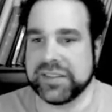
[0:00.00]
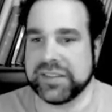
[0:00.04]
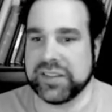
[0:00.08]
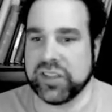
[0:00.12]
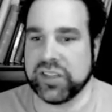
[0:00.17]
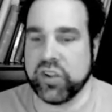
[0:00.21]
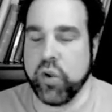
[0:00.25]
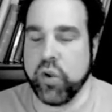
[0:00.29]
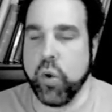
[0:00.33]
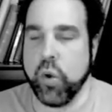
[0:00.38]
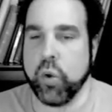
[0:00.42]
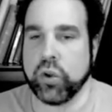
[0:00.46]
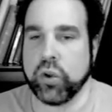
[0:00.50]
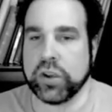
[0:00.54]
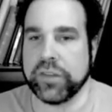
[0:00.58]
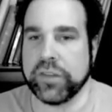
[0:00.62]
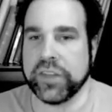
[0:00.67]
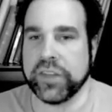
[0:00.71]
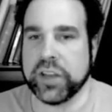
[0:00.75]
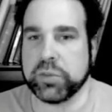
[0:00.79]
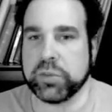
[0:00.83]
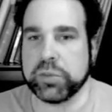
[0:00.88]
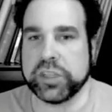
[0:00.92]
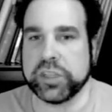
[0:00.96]
the core of
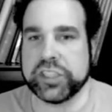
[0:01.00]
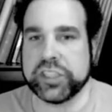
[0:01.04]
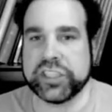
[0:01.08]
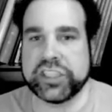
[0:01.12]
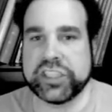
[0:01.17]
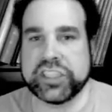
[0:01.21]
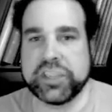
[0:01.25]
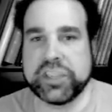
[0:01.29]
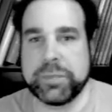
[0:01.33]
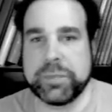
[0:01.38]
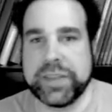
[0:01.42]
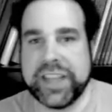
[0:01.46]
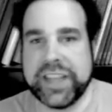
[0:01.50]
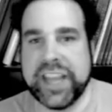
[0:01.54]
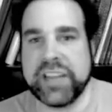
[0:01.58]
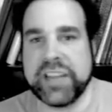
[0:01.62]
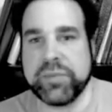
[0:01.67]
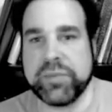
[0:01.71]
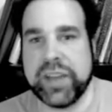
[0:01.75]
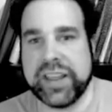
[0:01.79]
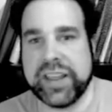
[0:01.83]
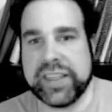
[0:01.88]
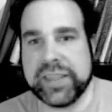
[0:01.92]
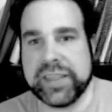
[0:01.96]
their religion to begin
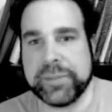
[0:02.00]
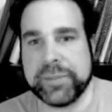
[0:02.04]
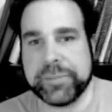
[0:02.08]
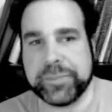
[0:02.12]
with.